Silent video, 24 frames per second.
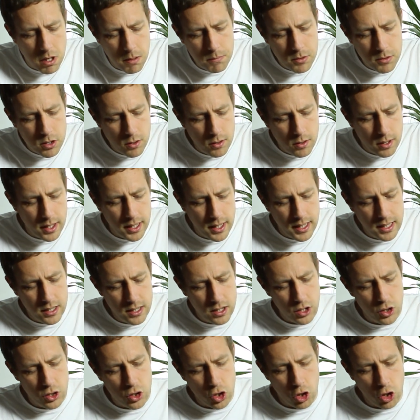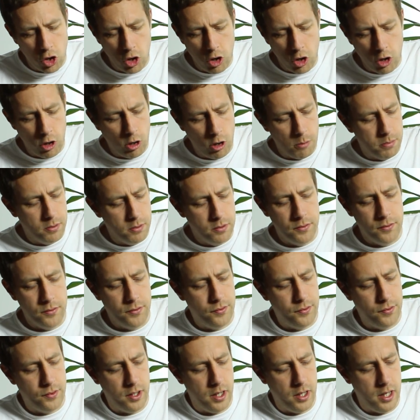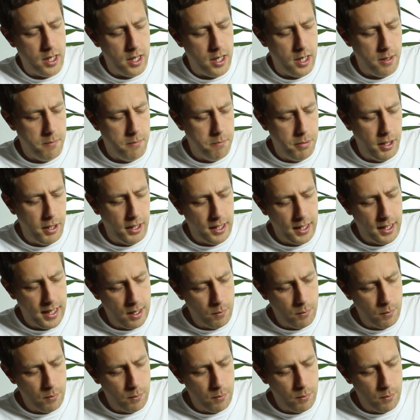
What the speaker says: doing an easy job of picking